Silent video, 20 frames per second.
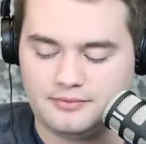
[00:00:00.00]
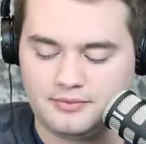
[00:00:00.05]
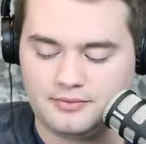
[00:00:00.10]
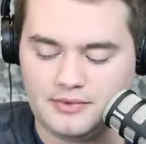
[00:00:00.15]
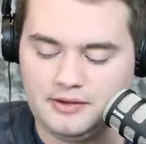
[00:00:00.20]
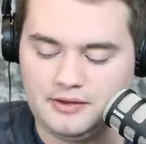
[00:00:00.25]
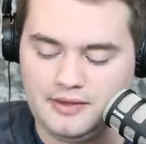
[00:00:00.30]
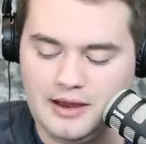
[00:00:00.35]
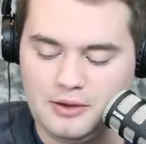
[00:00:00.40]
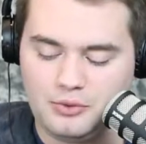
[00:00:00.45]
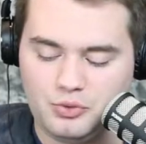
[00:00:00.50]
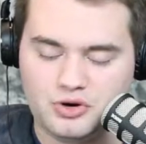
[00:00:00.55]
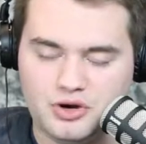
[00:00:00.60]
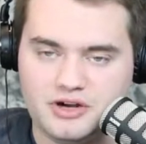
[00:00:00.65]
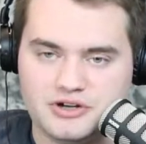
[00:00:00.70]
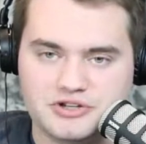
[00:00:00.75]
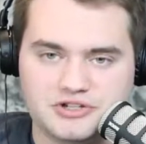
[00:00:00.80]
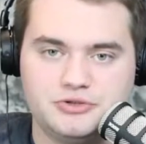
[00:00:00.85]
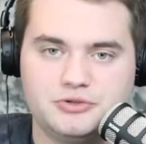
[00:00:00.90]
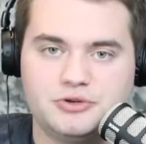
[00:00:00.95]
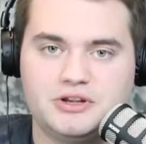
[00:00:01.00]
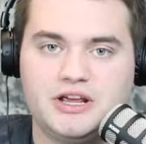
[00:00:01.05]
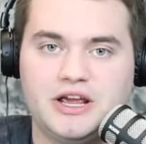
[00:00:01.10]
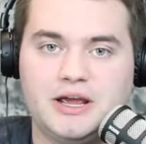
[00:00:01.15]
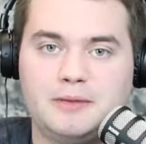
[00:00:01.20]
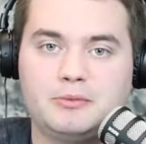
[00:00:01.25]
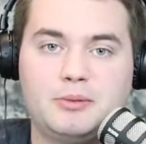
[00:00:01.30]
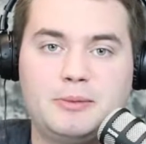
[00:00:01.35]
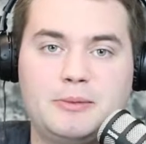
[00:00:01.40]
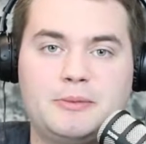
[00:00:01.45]
That will cost you a
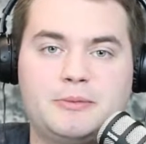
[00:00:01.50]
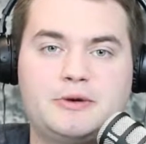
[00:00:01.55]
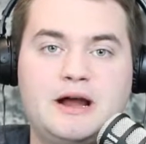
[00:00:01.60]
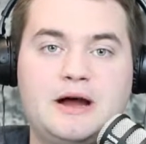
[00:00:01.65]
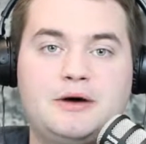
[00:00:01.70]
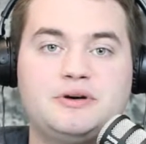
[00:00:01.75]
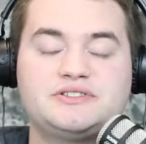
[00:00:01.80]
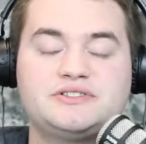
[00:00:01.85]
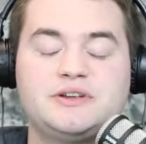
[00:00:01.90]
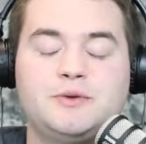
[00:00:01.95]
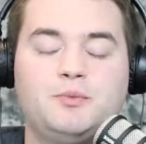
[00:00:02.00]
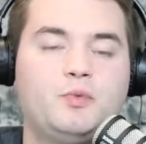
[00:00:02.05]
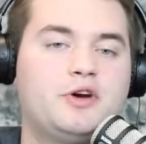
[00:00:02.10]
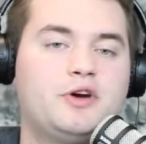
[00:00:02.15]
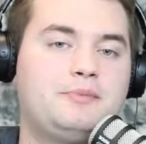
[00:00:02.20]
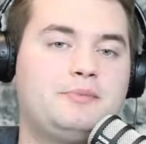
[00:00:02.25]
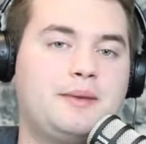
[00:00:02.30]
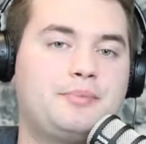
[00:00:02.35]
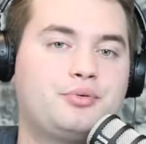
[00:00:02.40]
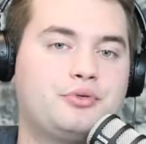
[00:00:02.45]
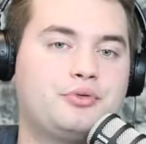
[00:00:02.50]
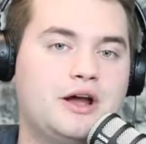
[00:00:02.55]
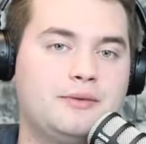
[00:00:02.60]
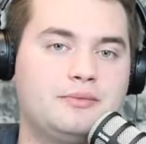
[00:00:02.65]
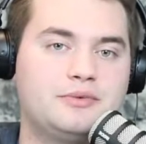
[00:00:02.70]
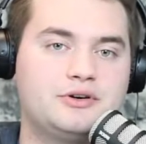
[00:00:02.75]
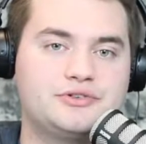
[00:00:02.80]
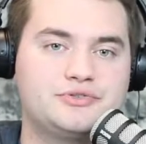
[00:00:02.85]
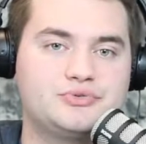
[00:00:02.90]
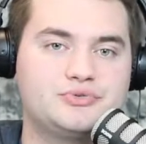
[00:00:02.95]
game. Remember how I said one of my
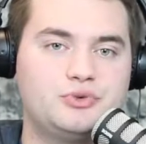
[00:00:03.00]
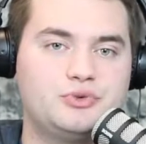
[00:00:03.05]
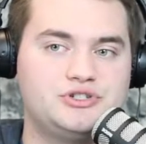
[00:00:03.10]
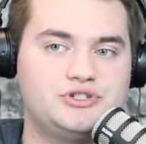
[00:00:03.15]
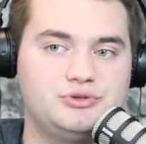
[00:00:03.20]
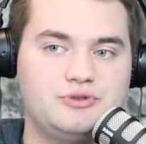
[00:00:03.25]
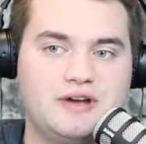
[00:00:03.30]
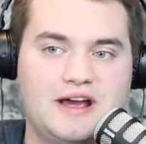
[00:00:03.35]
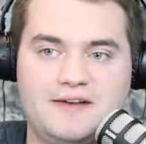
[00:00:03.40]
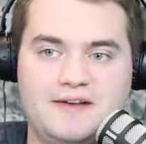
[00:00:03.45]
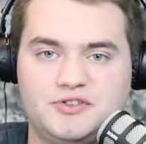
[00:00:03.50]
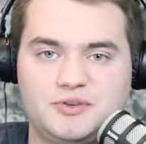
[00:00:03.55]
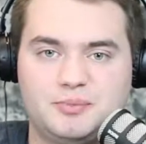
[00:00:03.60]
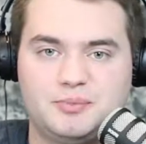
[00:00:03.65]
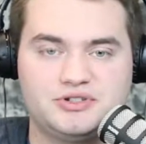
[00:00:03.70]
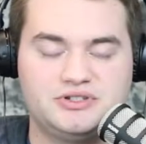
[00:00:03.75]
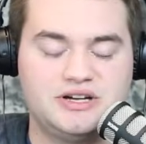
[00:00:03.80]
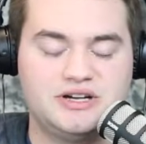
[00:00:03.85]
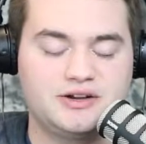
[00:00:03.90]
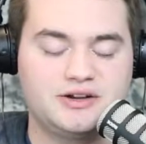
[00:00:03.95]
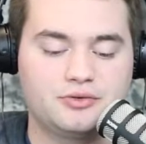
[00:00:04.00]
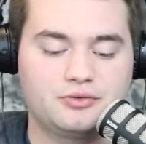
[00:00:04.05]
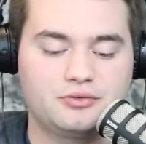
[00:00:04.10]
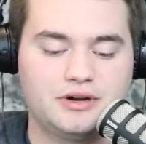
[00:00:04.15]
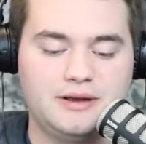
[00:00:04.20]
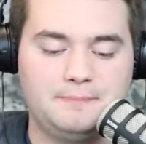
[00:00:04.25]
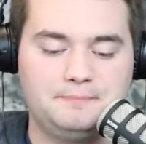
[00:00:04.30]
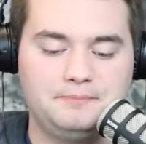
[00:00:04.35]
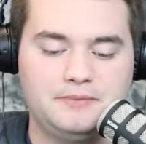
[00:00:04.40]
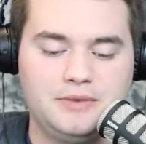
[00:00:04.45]
parameters was you have to protect the
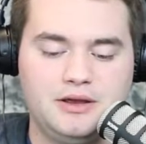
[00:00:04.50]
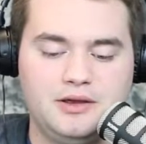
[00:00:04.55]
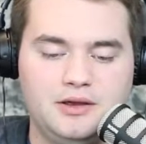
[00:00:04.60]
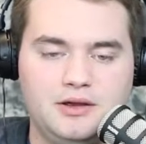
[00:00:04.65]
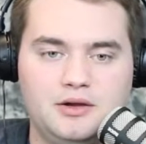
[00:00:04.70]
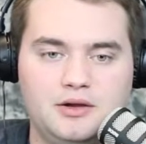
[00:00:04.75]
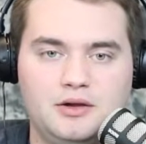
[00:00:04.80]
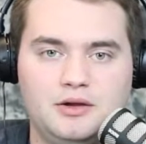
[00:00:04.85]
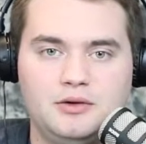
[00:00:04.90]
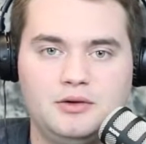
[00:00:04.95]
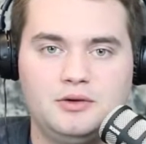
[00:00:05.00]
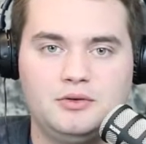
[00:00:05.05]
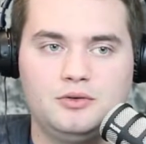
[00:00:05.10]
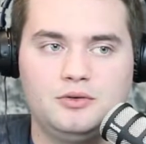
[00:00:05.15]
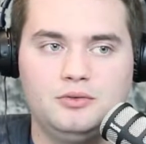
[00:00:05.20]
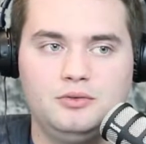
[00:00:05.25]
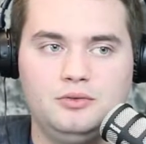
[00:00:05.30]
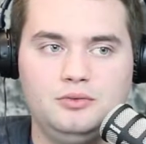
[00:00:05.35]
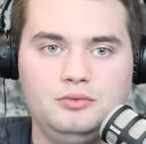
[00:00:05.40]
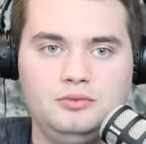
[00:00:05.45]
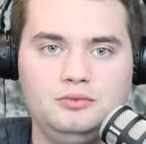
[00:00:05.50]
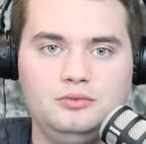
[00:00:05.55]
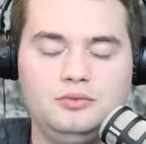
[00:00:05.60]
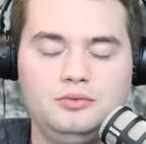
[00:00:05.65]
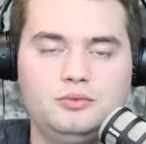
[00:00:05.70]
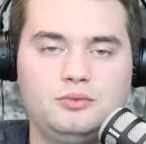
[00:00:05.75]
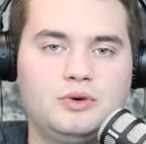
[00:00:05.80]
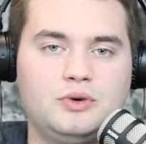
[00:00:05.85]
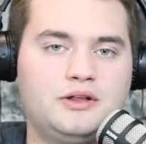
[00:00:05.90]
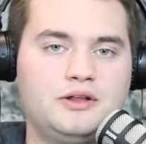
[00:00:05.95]
rim?
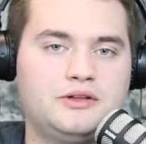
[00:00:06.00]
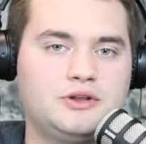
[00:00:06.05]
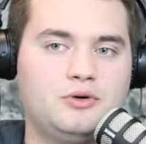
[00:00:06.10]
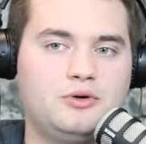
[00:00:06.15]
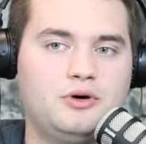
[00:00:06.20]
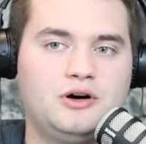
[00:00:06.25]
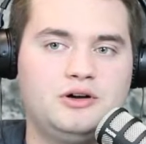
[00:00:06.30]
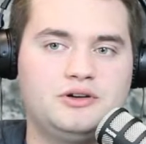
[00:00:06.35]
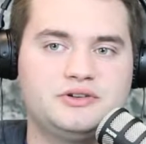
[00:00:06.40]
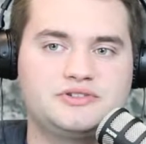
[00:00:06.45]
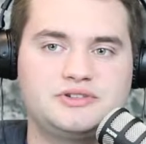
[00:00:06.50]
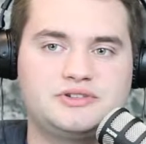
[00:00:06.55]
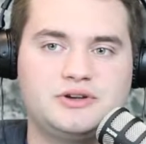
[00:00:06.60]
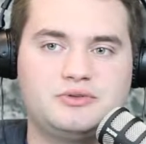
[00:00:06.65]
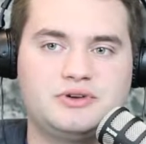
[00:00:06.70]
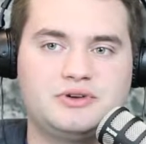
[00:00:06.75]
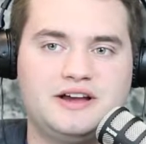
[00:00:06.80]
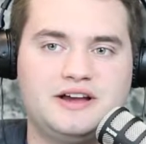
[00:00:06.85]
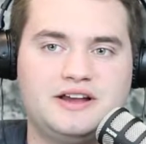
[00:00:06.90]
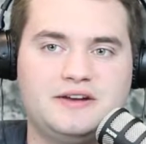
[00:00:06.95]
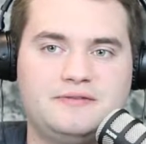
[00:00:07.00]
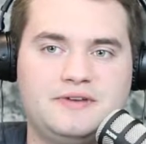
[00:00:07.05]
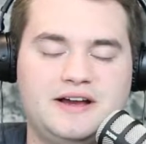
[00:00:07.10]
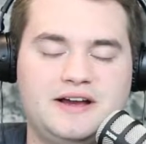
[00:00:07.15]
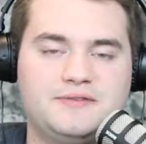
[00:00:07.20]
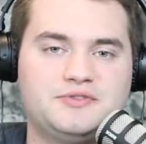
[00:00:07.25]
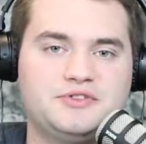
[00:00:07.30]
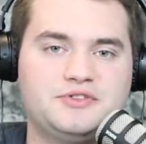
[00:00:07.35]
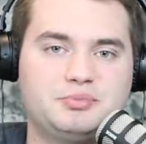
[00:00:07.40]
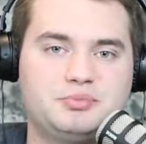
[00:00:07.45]
Well, you also kind of
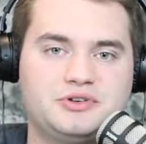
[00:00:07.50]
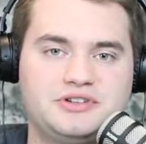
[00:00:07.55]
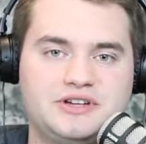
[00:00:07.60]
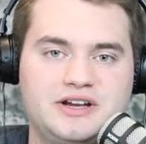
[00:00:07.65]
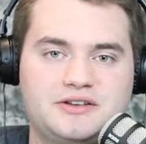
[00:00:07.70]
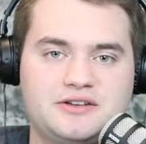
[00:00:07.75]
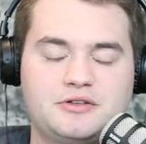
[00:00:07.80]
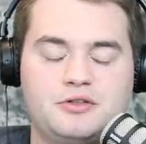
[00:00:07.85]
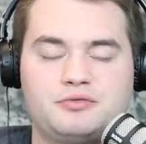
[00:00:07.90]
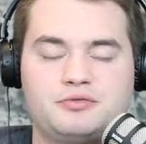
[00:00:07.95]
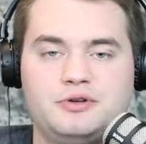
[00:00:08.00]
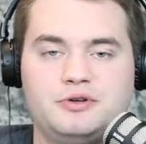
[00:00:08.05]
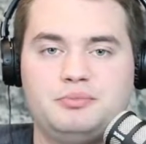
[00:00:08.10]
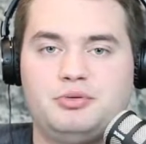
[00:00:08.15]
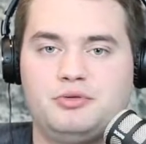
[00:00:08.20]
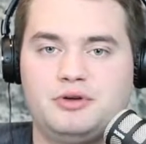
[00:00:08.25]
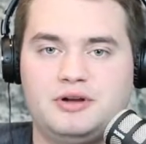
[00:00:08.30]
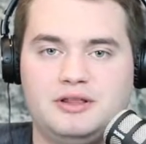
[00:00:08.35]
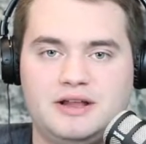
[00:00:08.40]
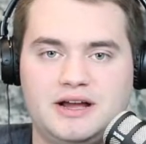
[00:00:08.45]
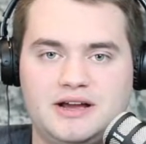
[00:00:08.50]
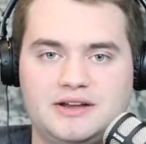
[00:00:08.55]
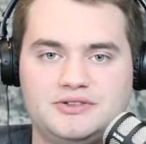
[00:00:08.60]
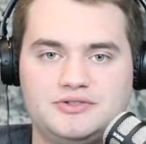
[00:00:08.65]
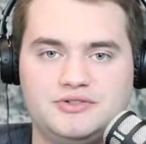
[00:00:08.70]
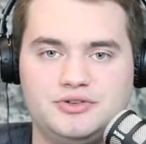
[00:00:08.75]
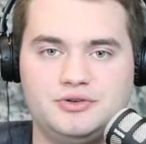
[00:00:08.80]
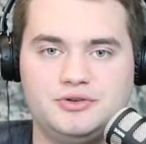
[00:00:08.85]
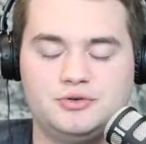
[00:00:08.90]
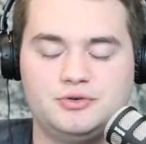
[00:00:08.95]
have to protect the three point line
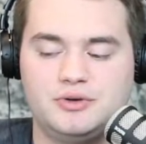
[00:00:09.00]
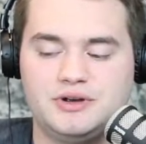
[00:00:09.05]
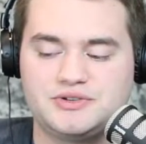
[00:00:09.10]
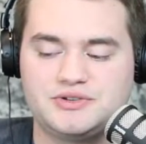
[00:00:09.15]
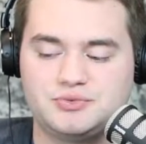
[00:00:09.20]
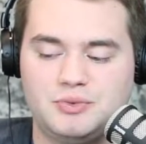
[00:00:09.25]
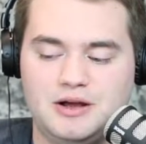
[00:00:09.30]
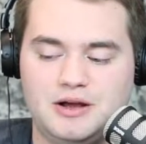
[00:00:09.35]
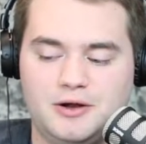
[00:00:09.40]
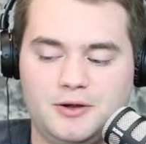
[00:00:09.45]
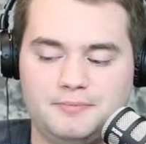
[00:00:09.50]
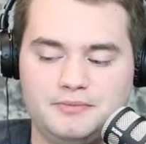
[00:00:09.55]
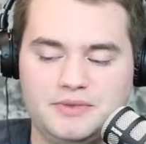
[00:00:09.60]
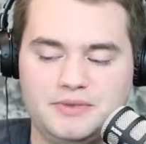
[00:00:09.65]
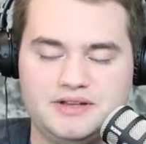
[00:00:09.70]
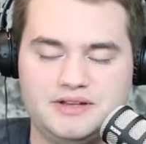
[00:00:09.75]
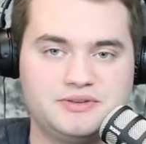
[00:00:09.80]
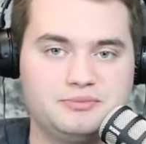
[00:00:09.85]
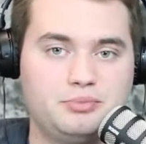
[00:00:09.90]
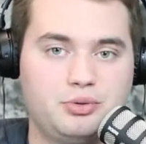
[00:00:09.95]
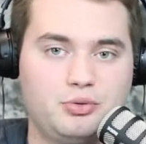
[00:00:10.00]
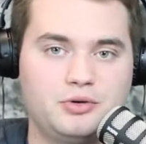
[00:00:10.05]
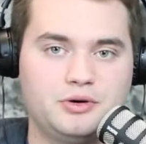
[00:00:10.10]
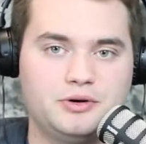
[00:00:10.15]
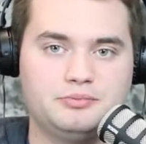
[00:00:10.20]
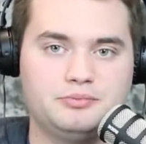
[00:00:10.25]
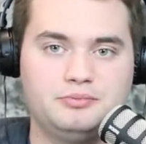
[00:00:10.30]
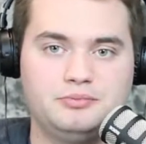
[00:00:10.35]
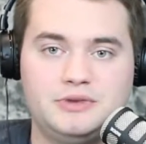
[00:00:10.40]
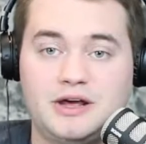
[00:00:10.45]
too, as well. It's
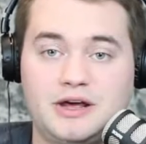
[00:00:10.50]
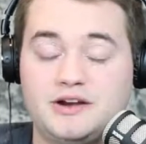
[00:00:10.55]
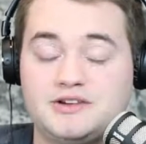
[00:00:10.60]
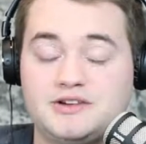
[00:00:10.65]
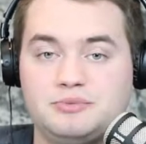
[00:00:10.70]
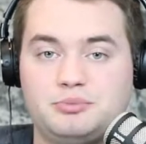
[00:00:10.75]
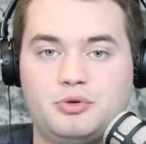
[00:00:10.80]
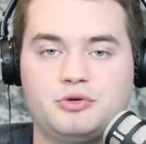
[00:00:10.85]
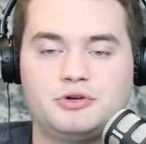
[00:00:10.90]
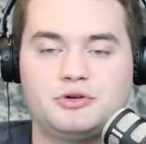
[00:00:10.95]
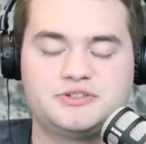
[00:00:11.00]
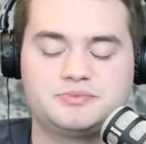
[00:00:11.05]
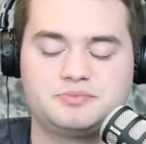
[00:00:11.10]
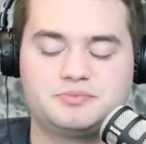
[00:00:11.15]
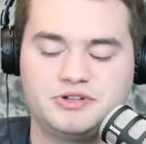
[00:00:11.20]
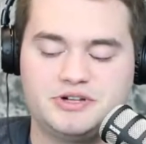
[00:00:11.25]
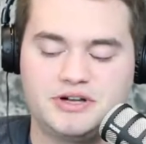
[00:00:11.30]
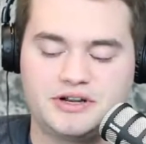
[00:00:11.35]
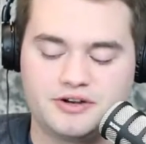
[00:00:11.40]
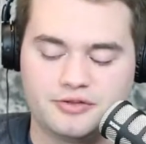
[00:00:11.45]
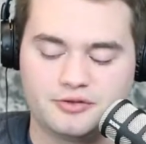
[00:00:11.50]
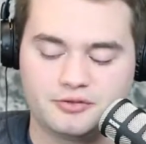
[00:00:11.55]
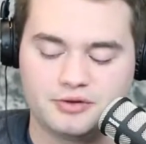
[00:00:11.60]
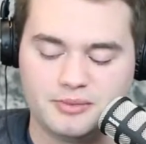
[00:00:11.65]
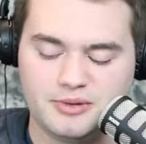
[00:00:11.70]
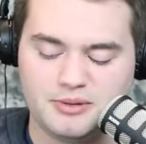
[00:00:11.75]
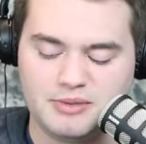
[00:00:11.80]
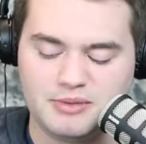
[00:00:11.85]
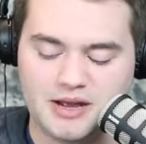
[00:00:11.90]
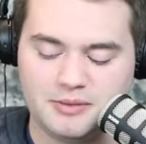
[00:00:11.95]
important, not as important as protecting the
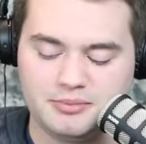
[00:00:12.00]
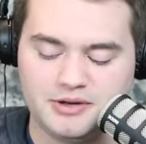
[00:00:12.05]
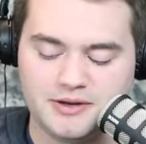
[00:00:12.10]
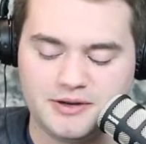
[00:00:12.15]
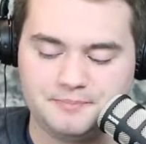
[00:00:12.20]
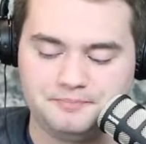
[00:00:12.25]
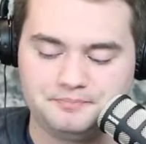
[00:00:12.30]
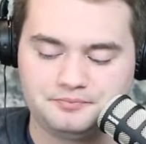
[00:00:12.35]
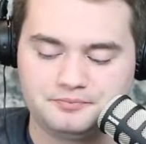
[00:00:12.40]
rim, in my opinion.